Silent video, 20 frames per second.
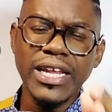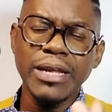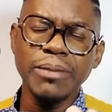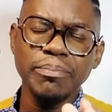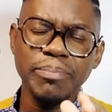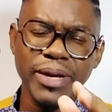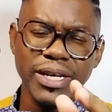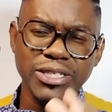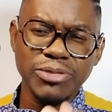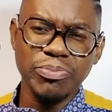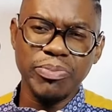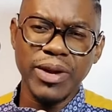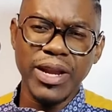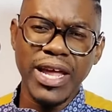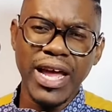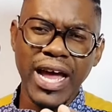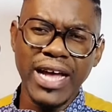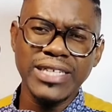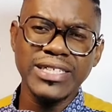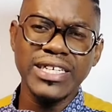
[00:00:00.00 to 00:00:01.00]
impacts
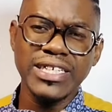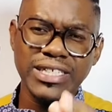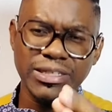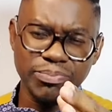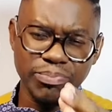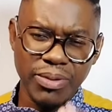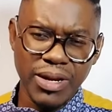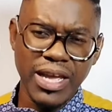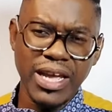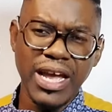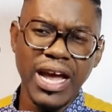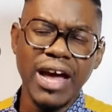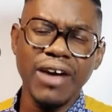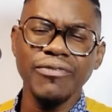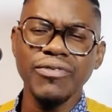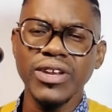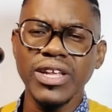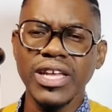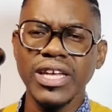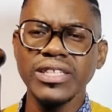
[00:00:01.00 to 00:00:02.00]
us as Black
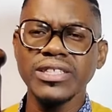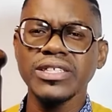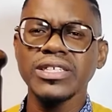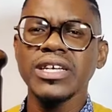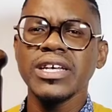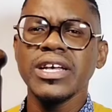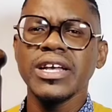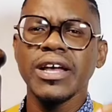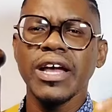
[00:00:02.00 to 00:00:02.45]
Africans,